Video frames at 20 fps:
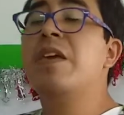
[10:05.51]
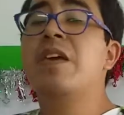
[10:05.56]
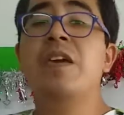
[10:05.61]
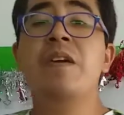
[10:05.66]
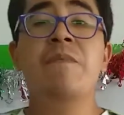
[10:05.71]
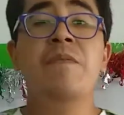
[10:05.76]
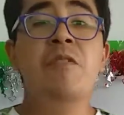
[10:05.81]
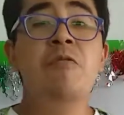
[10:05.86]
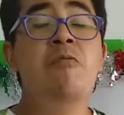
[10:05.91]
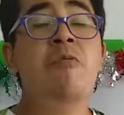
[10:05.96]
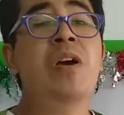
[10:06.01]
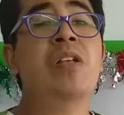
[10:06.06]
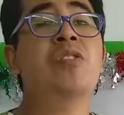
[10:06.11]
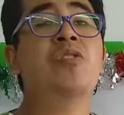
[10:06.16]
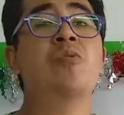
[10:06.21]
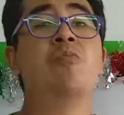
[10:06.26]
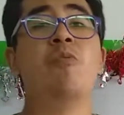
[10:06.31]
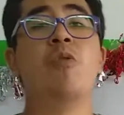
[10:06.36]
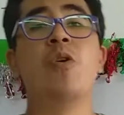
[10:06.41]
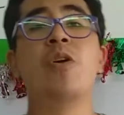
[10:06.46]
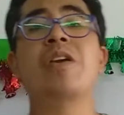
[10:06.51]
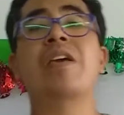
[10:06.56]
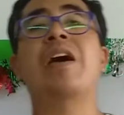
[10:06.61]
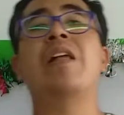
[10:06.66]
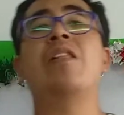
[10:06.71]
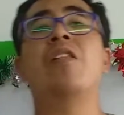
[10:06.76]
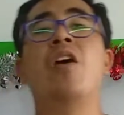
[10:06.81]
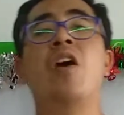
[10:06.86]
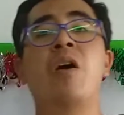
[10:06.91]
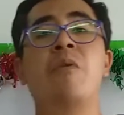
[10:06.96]
if you want to work
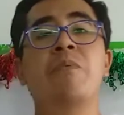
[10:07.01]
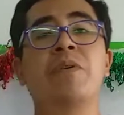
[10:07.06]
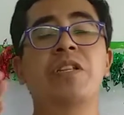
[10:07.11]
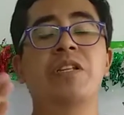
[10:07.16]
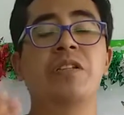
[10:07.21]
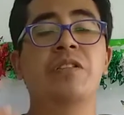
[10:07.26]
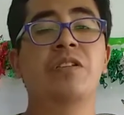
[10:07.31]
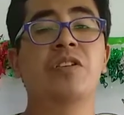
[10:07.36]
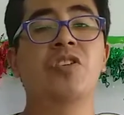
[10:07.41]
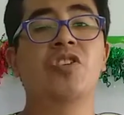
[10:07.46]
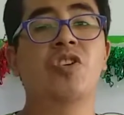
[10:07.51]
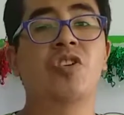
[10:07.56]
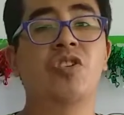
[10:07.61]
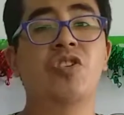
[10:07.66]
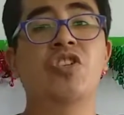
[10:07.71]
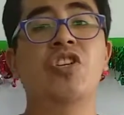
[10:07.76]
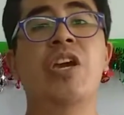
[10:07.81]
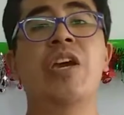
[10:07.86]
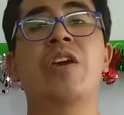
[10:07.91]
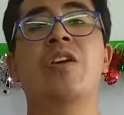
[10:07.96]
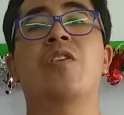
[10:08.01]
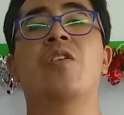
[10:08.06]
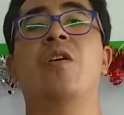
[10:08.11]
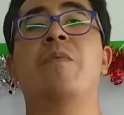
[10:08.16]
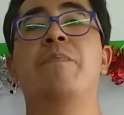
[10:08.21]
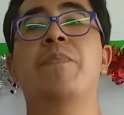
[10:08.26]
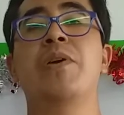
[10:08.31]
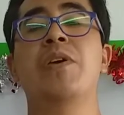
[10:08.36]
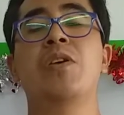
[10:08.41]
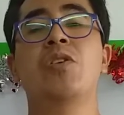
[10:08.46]
along with the teacher
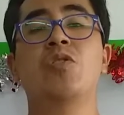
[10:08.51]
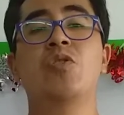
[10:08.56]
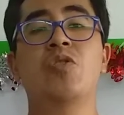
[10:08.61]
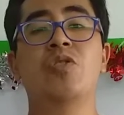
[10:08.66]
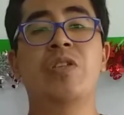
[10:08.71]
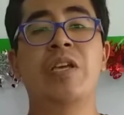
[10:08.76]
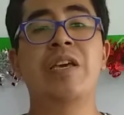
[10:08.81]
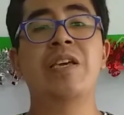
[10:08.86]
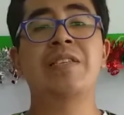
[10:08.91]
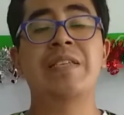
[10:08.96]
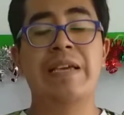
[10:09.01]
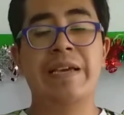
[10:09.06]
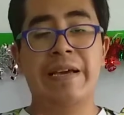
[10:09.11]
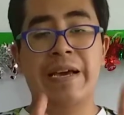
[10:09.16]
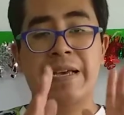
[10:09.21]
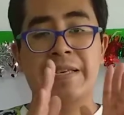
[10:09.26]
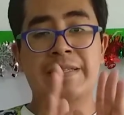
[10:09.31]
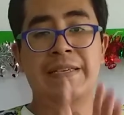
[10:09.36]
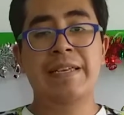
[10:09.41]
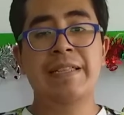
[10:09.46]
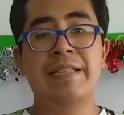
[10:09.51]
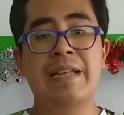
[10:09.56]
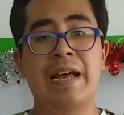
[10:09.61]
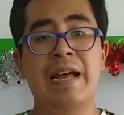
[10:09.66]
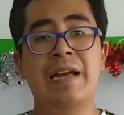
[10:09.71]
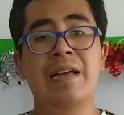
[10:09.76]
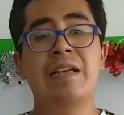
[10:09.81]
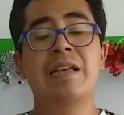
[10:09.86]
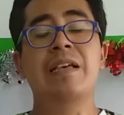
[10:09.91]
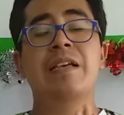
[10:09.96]
Jacob, si ustedes en
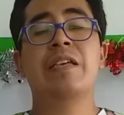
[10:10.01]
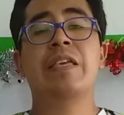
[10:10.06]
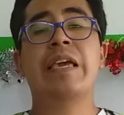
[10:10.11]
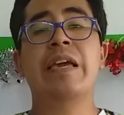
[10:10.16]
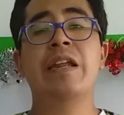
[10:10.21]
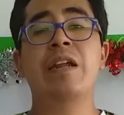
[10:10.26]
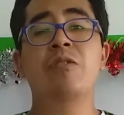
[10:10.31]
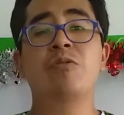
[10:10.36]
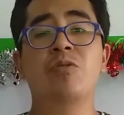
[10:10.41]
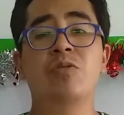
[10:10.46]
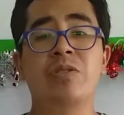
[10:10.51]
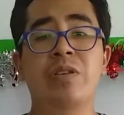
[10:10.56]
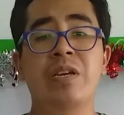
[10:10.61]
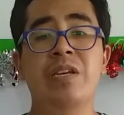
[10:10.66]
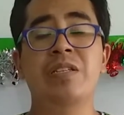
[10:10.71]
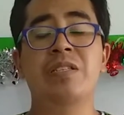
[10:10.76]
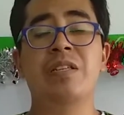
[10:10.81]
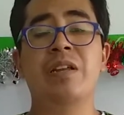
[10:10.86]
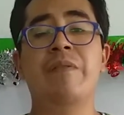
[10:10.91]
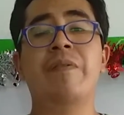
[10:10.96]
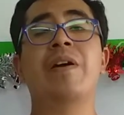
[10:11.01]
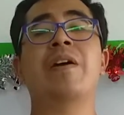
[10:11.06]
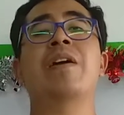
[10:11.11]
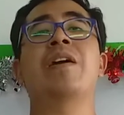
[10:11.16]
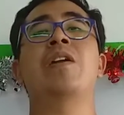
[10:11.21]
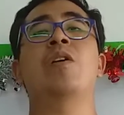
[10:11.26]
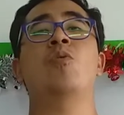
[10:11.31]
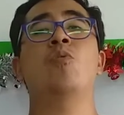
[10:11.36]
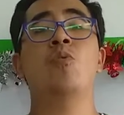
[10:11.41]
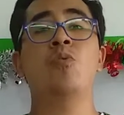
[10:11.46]
casita quieren ustedes
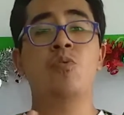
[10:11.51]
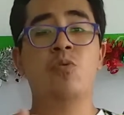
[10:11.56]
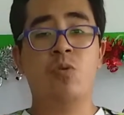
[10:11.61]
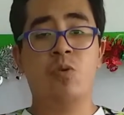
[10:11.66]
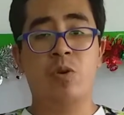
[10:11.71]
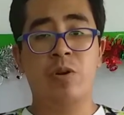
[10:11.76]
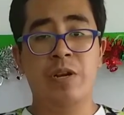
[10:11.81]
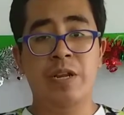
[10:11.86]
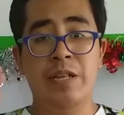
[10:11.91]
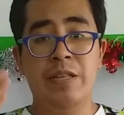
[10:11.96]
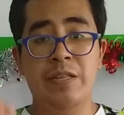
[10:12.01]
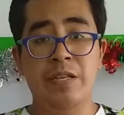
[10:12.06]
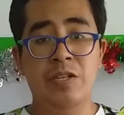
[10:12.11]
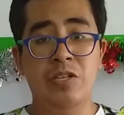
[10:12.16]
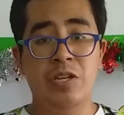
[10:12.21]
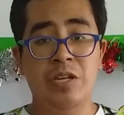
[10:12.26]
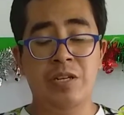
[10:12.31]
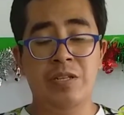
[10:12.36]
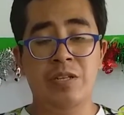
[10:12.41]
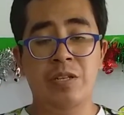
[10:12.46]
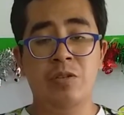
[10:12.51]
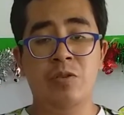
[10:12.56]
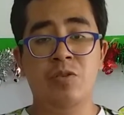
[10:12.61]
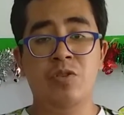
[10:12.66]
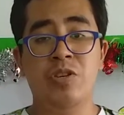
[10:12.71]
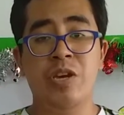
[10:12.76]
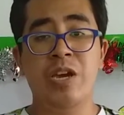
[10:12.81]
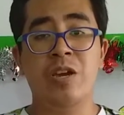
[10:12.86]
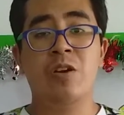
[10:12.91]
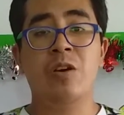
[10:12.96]
trabajar junto con el teachercito
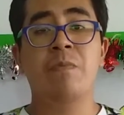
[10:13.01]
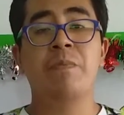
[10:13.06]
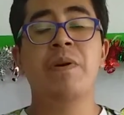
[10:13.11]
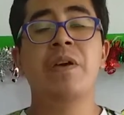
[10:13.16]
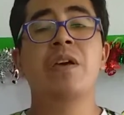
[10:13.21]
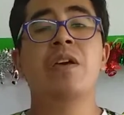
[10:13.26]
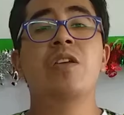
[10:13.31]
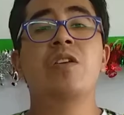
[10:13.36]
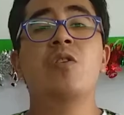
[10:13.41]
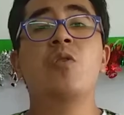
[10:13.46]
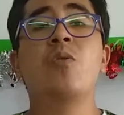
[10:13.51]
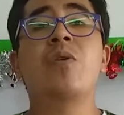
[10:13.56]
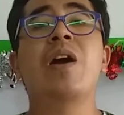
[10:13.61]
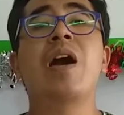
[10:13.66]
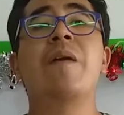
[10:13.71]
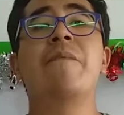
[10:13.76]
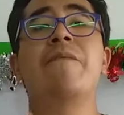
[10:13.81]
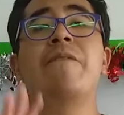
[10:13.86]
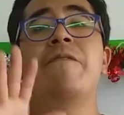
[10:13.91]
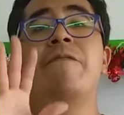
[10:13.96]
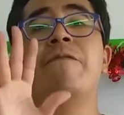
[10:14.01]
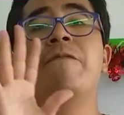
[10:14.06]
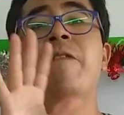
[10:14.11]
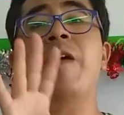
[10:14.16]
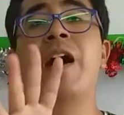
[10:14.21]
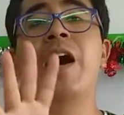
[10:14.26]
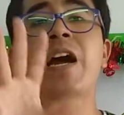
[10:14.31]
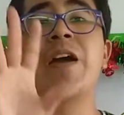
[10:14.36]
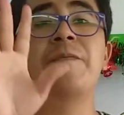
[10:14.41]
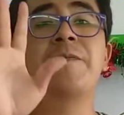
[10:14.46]
Jacob, you have
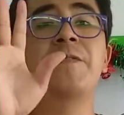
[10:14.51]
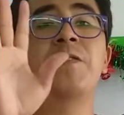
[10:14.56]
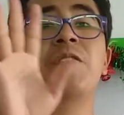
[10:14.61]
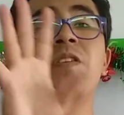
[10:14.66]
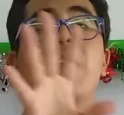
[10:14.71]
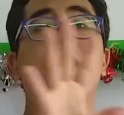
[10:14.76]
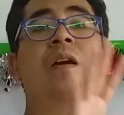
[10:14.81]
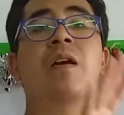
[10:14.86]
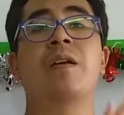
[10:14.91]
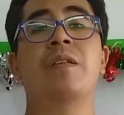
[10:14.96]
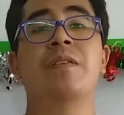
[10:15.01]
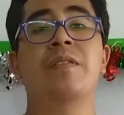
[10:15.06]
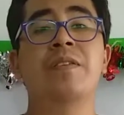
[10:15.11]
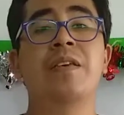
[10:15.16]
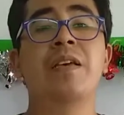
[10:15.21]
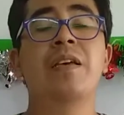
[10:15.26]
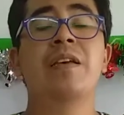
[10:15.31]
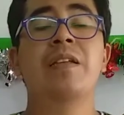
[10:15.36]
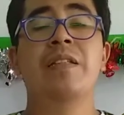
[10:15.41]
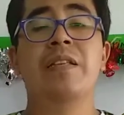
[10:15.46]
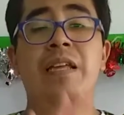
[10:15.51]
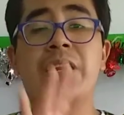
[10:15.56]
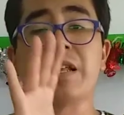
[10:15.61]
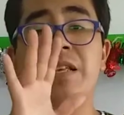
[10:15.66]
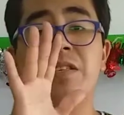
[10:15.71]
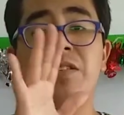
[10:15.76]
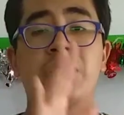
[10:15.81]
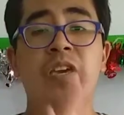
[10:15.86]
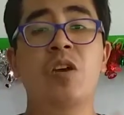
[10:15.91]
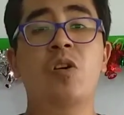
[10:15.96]
5 seconds,
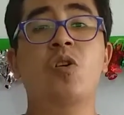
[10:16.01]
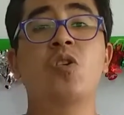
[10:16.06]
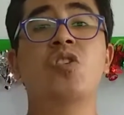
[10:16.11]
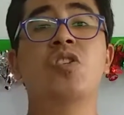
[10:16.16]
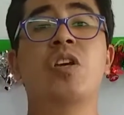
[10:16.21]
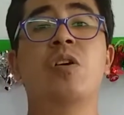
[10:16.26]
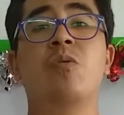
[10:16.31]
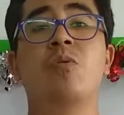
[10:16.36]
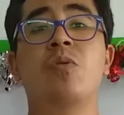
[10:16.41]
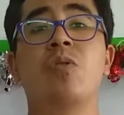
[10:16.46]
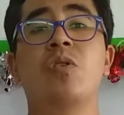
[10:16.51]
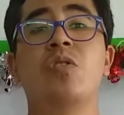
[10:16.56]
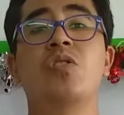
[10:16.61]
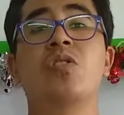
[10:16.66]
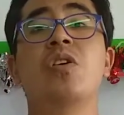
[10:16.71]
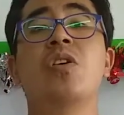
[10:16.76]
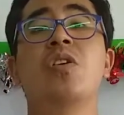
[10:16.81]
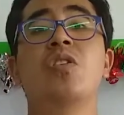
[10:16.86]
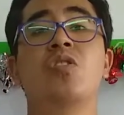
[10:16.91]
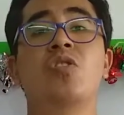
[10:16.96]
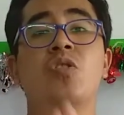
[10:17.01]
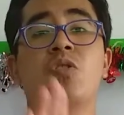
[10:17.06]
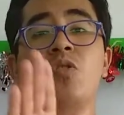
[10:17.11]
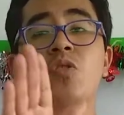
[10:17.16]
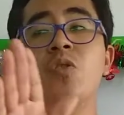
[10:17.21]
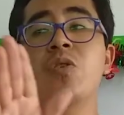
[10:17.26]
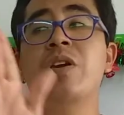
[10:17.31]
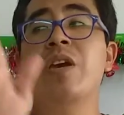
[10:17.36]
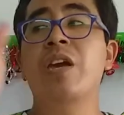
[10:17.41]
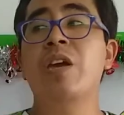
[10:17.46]
tienen 5 segundos, so
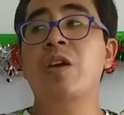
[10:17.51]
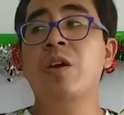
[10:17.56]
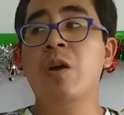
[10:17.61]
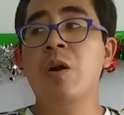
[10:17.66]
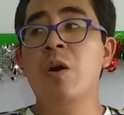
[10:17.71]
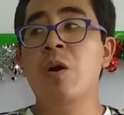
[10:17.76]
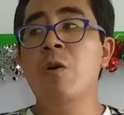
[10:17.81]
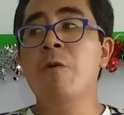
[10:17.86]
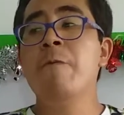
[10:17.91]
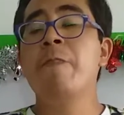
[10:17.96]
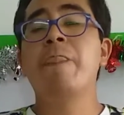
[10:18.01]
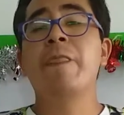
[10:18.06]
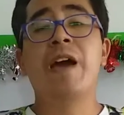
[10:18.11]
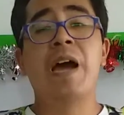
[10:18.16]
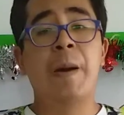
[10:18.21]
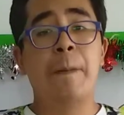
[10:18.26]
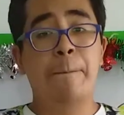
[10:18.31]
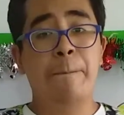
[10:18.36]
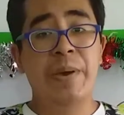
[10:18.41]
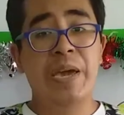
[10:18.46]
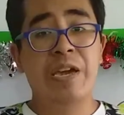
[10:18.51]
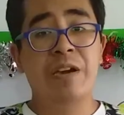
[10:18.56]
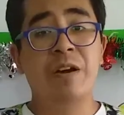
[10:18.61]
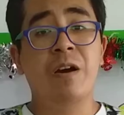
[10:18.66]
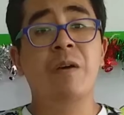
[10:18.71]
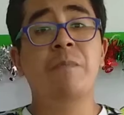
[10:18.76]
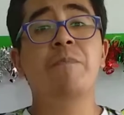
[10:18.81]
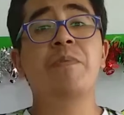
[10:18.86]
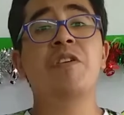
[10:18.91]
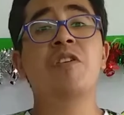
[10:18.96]
you can go and pick
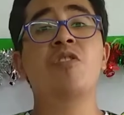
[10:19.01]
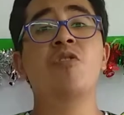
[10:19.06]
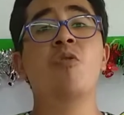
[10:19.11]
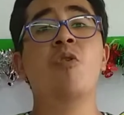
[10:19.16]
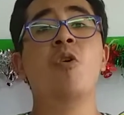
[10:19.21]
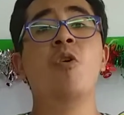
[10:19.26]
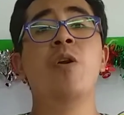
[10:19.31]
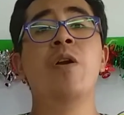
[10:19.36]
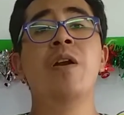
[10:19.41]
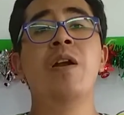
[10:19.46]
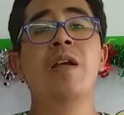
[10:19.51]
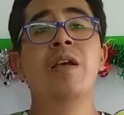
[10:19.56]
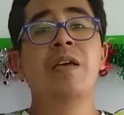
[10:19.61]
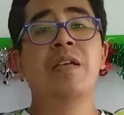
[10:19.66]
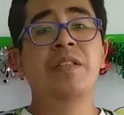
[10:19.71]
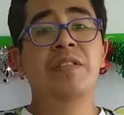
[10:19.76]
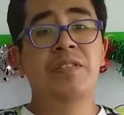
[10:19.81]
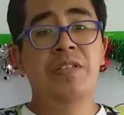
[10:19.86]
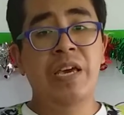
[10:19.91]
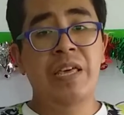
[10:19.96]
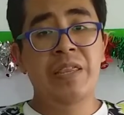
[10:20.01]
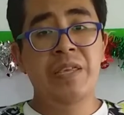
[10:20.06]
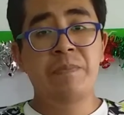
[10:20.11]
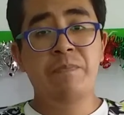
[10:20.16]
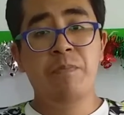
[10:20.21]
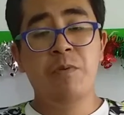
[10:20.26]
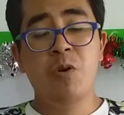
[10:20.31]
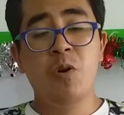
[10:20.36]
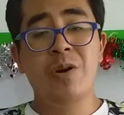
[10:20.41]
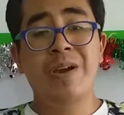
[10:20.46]
up your
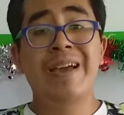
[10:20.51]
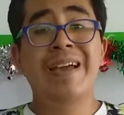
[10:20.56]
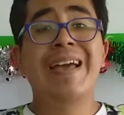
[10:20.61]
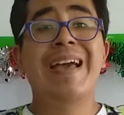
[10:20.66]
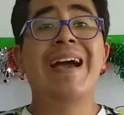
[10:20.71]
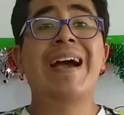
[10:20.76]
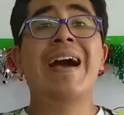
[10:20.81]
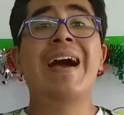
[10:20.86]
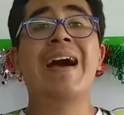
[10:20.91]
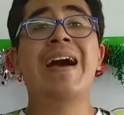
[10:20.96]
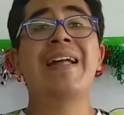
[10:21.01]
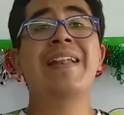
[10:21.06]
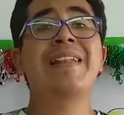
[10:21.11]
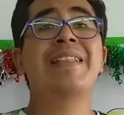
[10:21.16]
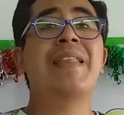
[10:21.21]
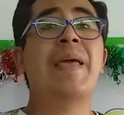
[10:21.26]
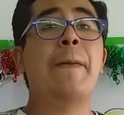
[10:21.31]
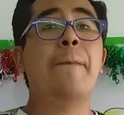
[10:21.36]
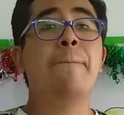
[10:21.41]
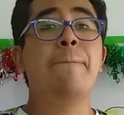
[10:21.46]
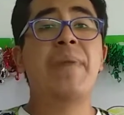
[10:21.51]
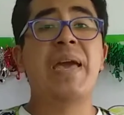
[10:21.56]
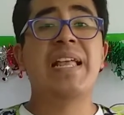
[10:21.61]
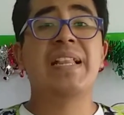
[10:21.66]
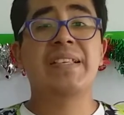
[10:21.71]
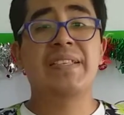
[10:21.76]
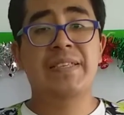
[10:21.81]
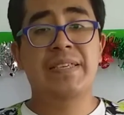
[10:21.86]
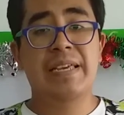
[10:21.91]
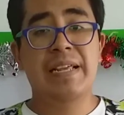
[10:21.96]
teddy book and the
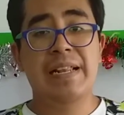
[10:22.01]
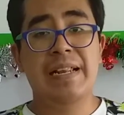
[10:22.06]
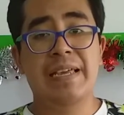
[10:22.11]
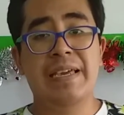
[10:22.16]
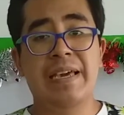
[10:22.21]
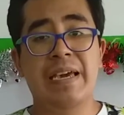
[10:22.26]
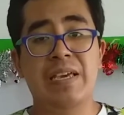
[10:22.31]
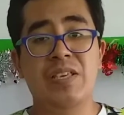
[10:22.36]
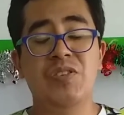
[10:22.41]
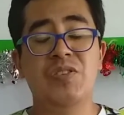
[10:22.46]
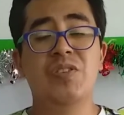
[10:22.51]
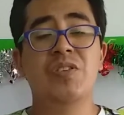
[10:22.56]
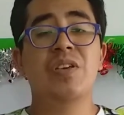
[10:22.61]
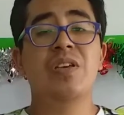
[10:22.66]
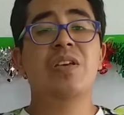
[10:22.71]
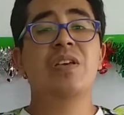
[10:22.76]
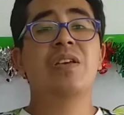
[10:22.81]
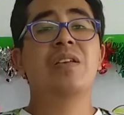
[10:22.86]
pencil case.